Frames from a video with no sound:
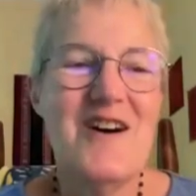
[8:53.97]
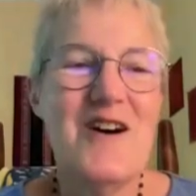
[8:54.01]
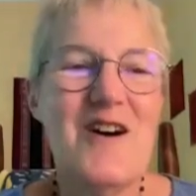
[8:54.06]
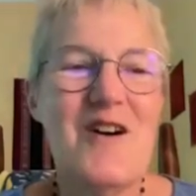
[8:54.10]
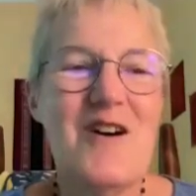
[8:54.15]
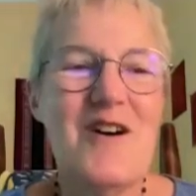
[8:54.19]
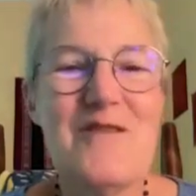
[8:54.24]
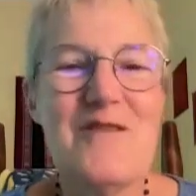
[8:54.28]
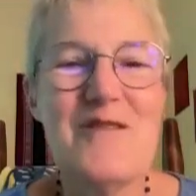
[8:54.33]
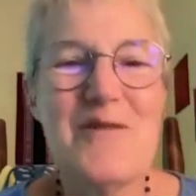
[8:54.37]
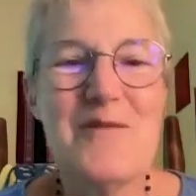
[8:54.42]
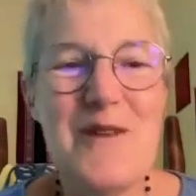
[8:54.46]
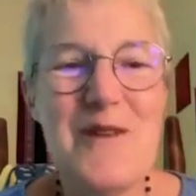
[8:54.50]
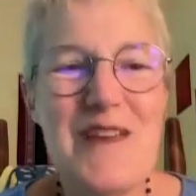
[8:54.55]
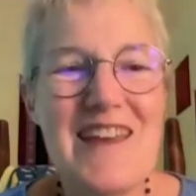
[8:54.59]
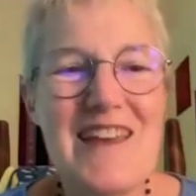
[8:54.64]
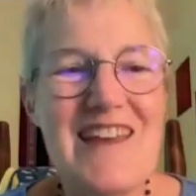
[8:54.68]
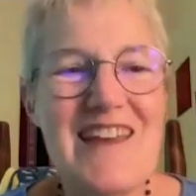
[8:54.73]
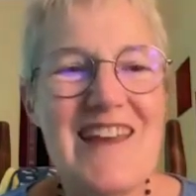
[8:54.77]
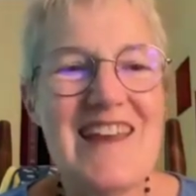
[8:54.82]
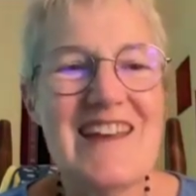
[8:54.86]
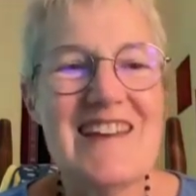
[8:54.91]
over the
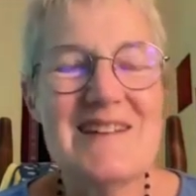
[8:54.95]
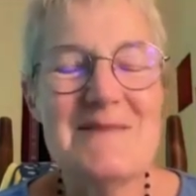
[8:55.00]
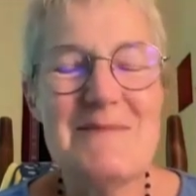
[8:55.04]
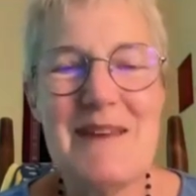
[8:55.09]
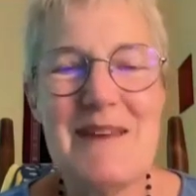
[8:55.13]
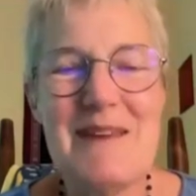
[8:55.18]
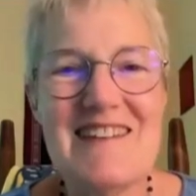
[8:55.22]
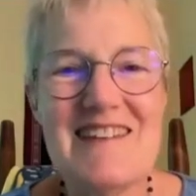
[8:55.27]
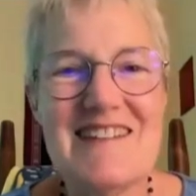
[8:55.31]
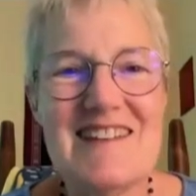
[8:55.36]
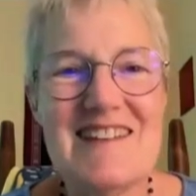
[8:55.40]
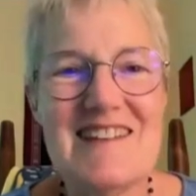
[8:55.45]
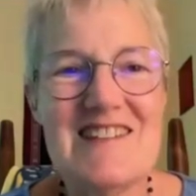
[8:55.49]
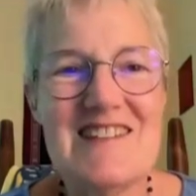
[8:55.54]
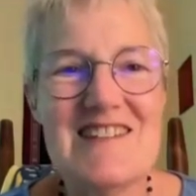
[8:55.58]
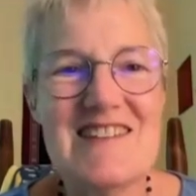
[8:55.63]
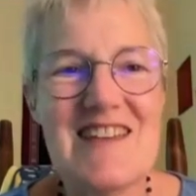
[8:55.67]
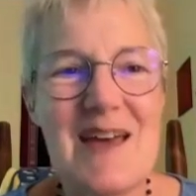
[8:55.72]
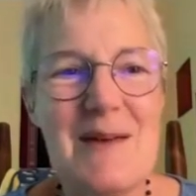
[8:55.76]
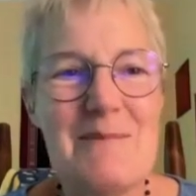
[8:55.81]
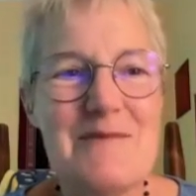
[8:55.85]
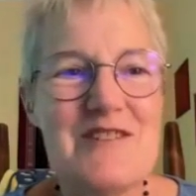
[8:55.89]
weekend, because he
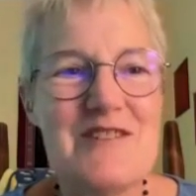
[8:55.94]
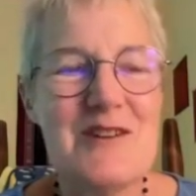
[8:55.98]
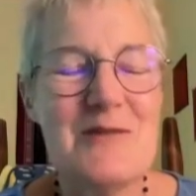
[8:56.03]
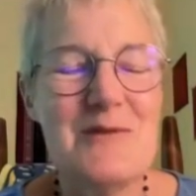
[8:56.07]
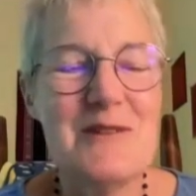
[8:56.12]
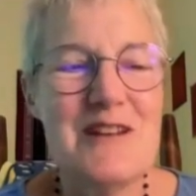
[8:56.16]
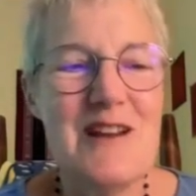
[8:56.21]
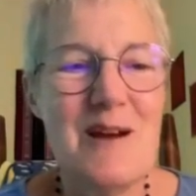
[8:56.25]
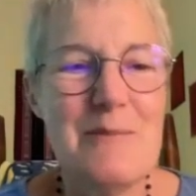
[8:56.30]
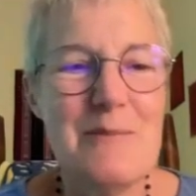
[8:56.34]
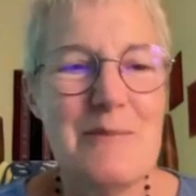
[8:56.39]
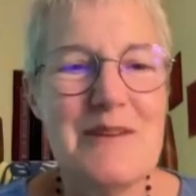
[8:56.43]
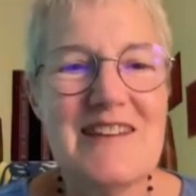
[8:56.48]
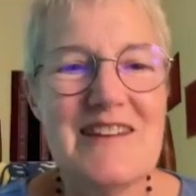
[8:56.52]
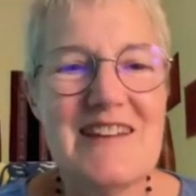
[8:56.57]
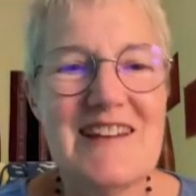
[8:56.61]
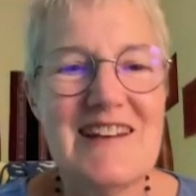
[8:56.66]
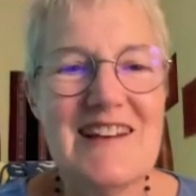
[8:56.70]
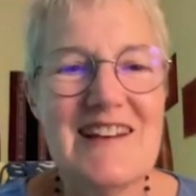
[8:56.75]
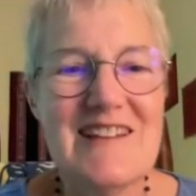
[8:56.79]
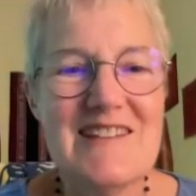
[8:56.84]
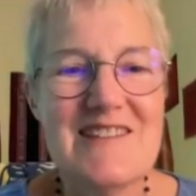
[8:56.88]
just kept showing up and
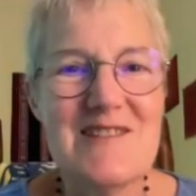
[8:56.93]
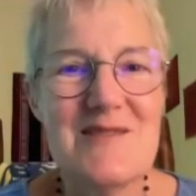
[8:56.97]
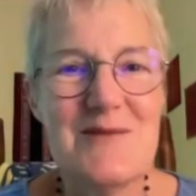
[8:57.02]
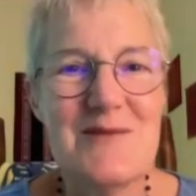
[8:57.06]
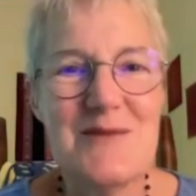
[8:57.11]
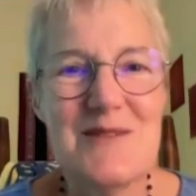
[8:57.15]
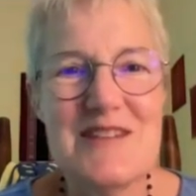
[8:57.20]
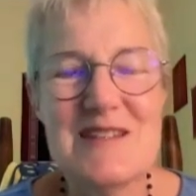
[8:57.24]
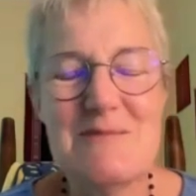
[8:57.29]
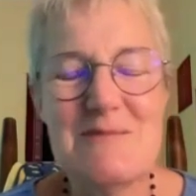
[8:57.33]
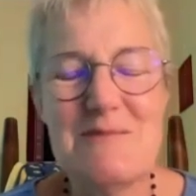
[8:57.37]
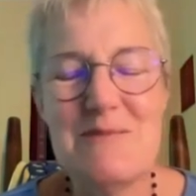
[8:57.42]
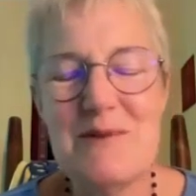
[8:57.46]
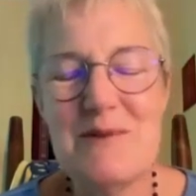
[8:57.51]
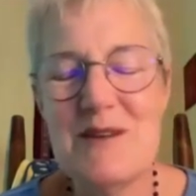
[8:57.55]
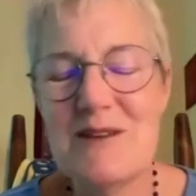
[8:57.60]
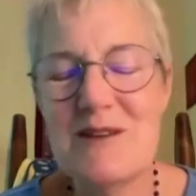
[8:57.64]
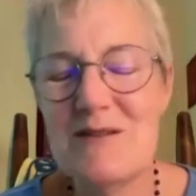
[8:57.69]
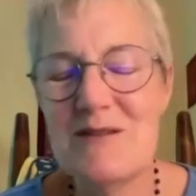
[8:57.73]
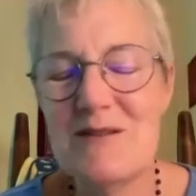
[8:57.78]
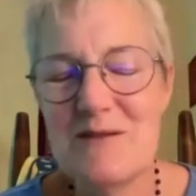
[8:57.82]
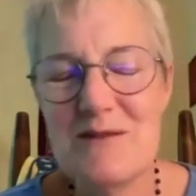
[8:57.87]
leading us through these
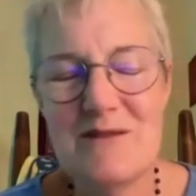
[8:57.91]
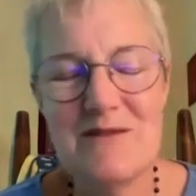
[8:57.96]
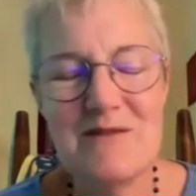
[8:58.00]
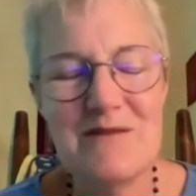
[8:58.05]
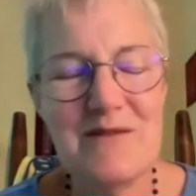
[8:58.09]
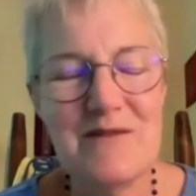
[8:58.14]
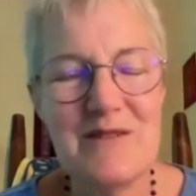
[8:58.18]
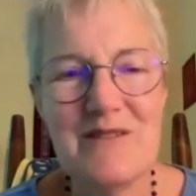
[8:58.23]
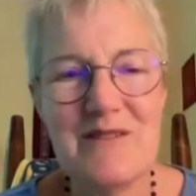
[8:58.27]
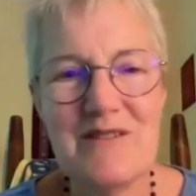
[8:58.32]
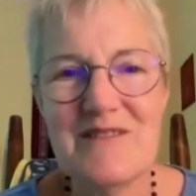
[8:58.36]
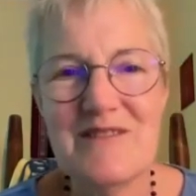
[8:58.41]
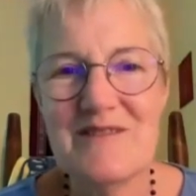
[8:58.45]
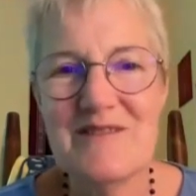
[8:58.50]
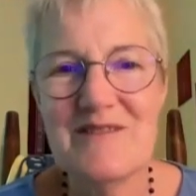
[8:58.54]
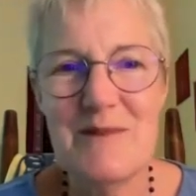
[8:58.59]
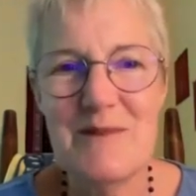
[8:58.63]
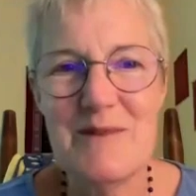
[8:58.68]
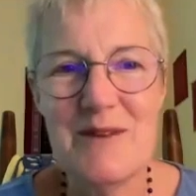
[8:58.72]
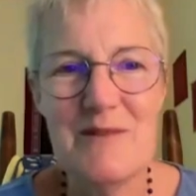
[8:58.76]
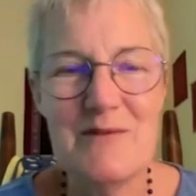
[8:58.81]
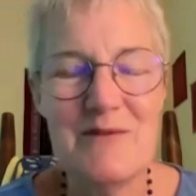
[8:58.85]
beautiful,
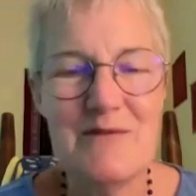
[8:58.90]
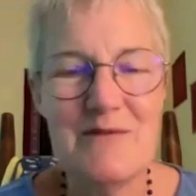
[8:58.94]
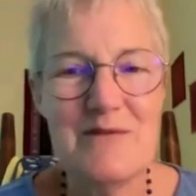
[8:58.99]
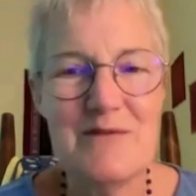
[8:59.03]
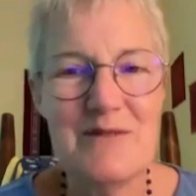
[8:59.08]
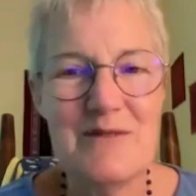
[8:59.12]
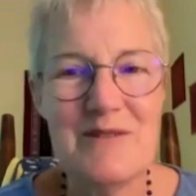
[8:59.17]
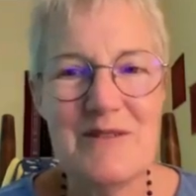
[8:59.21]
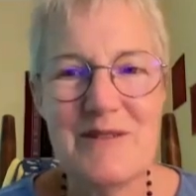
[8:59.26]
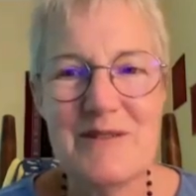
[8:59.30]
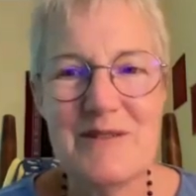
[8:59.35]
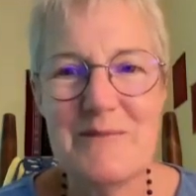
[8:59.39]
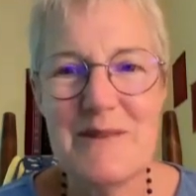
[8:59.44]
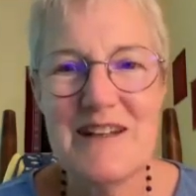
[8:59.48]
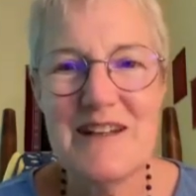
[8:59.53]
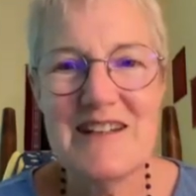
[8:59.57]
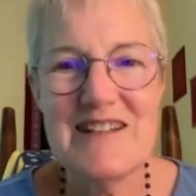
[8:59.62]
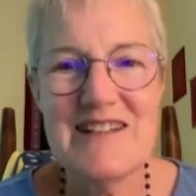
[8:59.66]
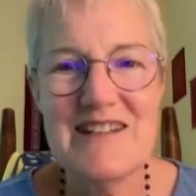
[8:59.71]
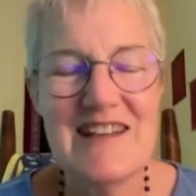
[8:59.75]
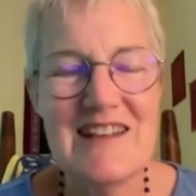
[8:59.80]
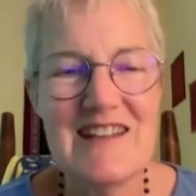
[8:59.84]
beautiful
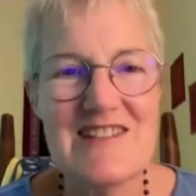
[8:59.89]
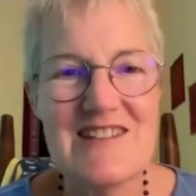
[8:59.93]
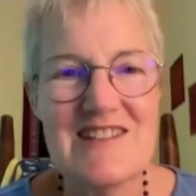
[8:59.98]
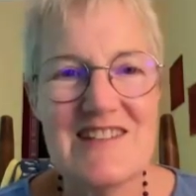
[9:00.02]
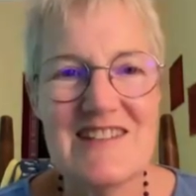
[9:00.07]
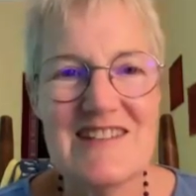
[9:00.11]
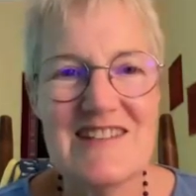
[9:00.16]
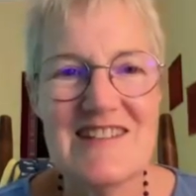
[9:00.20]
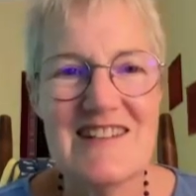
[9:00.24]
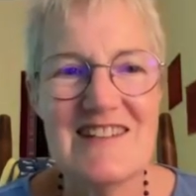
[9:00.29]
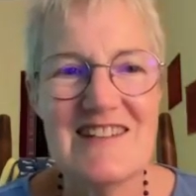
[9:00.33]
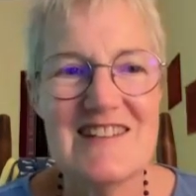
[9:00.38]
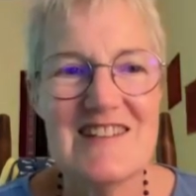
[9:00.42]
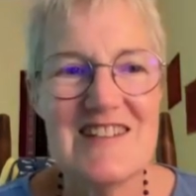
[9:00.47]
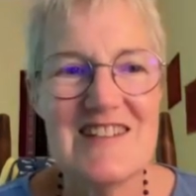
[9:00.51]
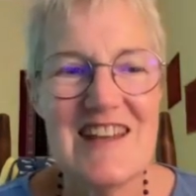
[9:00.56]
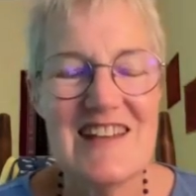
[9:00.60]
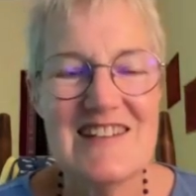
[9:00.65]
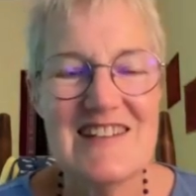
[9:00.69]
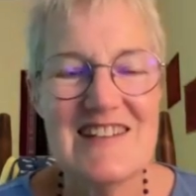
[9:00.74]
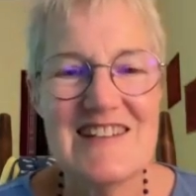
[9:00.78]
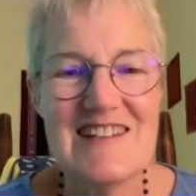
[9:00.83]
meditations and
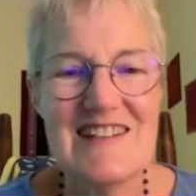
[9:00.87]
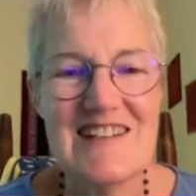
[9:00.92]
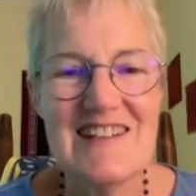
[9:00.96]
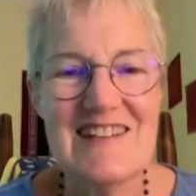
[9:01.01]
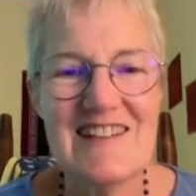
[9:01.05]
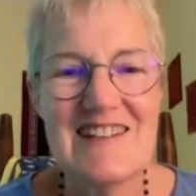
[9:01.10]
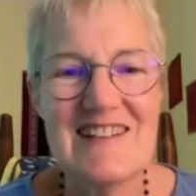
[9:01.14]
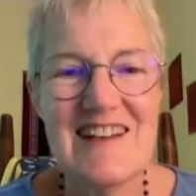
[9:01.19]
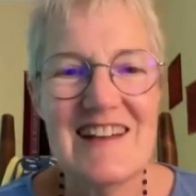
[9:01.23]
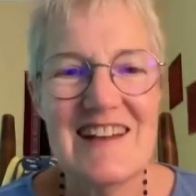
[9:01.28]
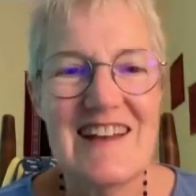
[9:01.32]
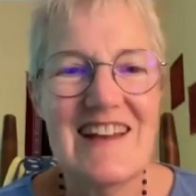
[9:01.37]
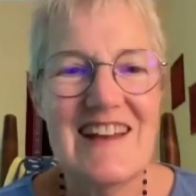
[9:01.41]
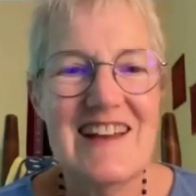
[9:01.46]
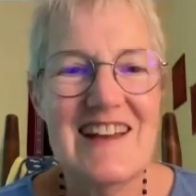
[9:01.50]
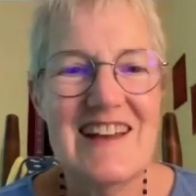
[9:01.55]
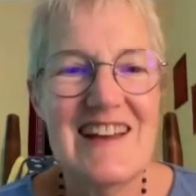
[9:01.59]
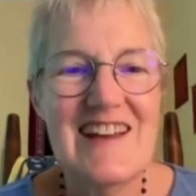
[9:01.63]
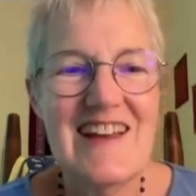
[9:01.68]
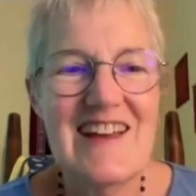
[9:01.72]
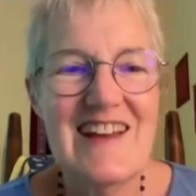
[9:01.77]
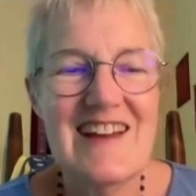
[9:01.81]
chanting.
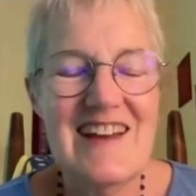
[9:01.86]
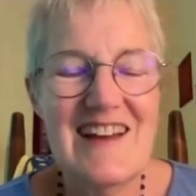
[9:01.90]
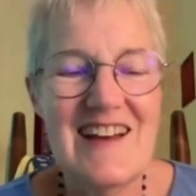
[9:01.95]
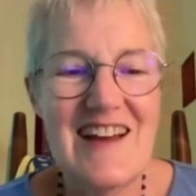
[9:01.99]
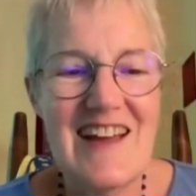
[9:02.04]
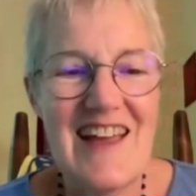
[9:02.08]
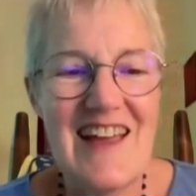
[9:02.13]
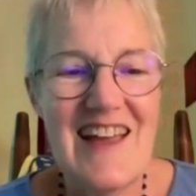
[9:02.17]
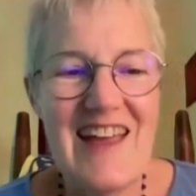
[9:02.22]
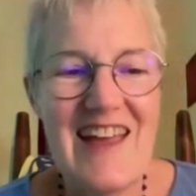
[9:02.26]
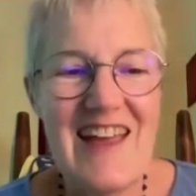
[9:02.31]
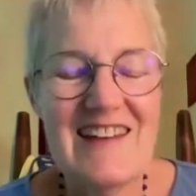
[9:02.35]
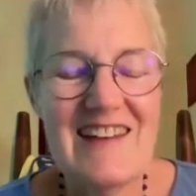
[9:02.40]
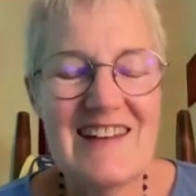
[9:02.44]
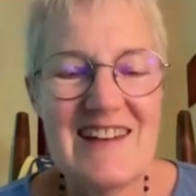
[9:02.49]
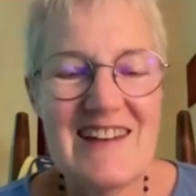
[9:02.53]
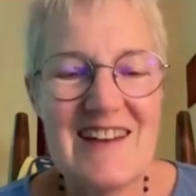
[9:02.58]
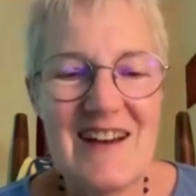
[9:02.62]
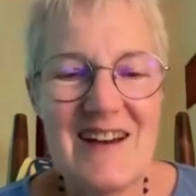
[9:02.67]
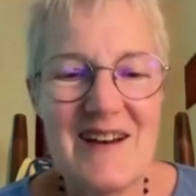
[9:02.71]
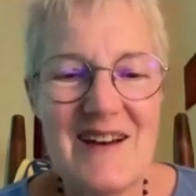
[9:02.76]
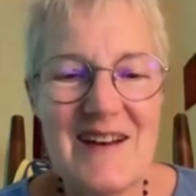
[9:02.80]

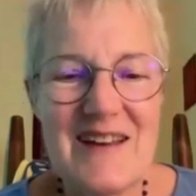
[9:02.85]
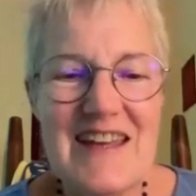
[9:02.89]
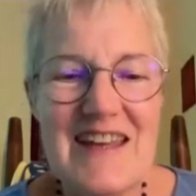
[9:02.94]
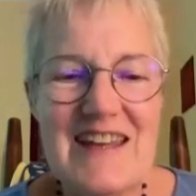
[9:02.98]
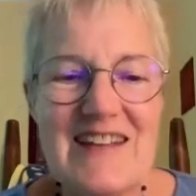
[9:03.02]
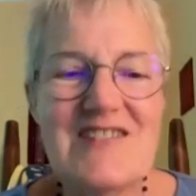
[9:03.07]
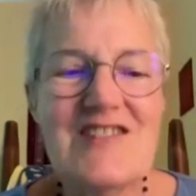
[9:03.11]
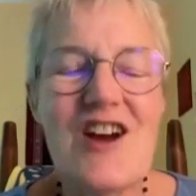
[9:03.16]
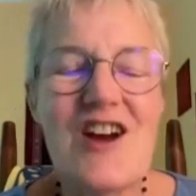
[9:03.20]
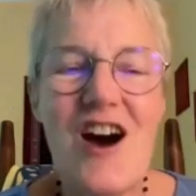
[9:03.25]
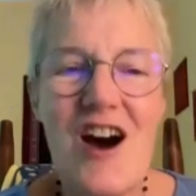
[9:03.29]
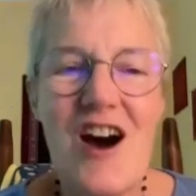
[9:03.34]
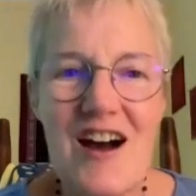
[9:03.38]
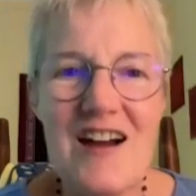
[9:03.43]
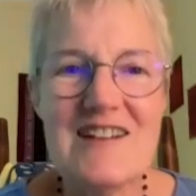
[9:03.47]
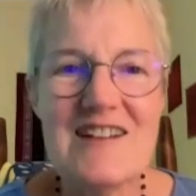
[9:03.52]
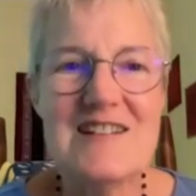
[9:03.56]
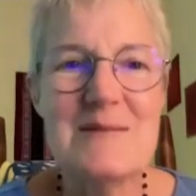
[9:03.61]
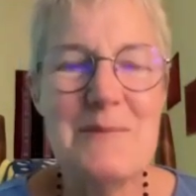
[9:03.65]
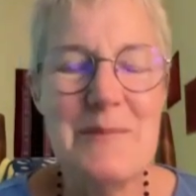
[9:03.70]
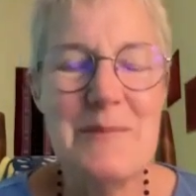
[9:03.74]
And he talked